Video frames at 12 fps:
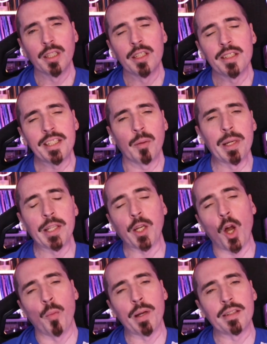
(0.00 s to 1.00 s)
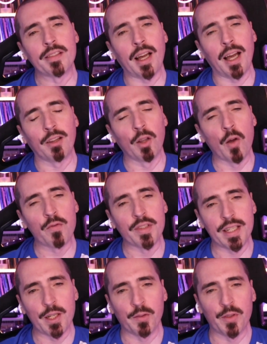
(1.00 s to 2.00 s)
Tell me in the comments, I'd love to
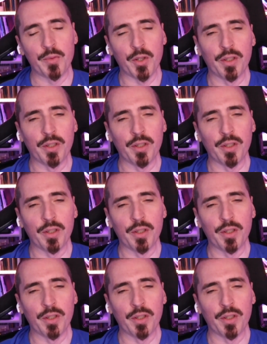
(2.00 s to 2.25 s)
hear from you.